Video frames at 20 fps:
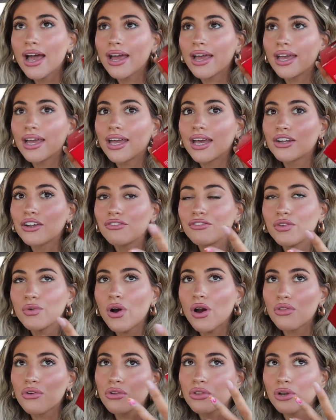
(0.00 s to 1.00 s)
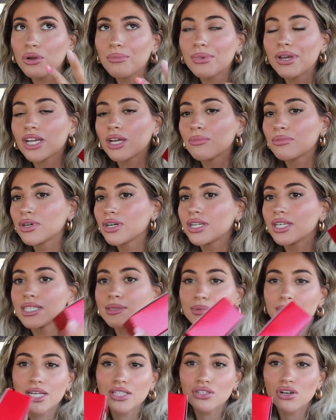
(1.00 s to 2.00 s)
and a few other little makeup goodies,
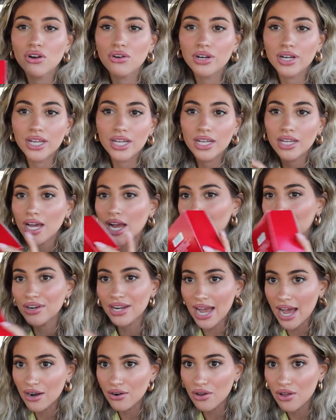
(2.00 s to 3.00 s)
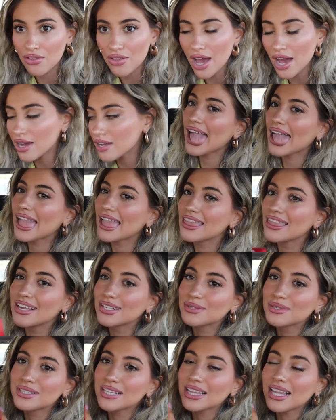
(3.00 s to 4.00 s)
but that's already, I already had all that.
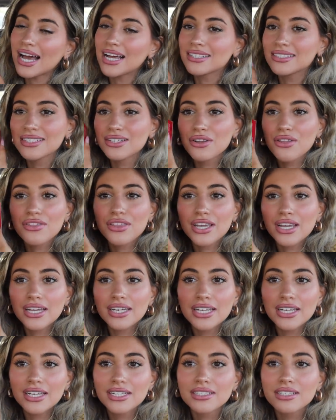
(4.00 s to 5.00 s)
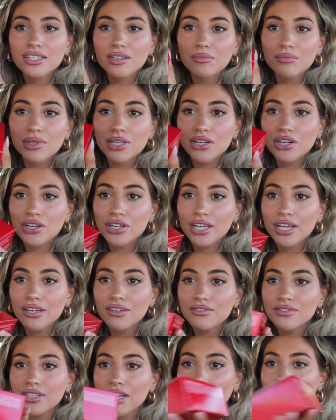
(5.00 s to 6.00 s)
This was the last little thing I needed to complete her
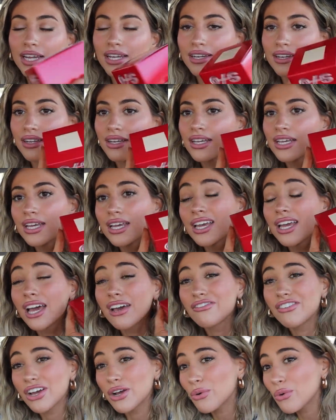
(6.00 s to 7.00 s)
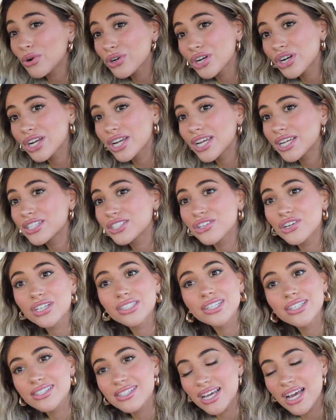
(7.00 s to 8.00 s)
gift, and if I ordered it during
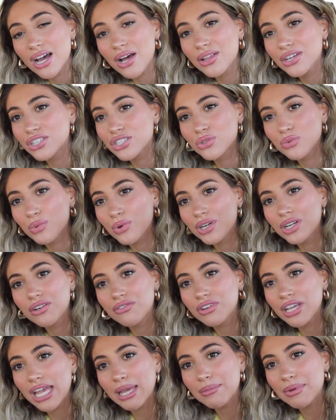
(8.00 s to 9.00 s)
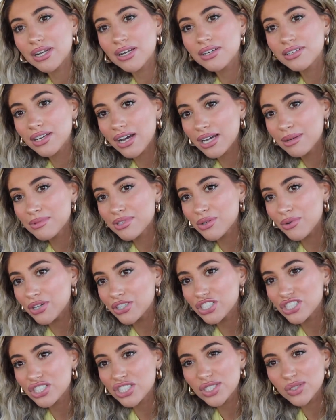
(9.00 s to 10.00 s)
the sale, I just wouldn't have came in in time, so I
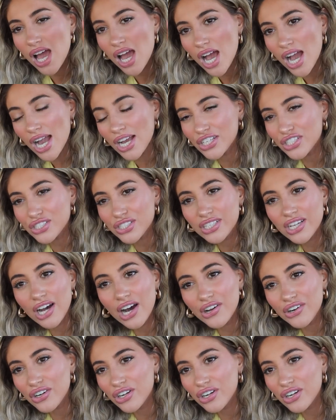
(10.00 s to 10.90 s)
just, I just got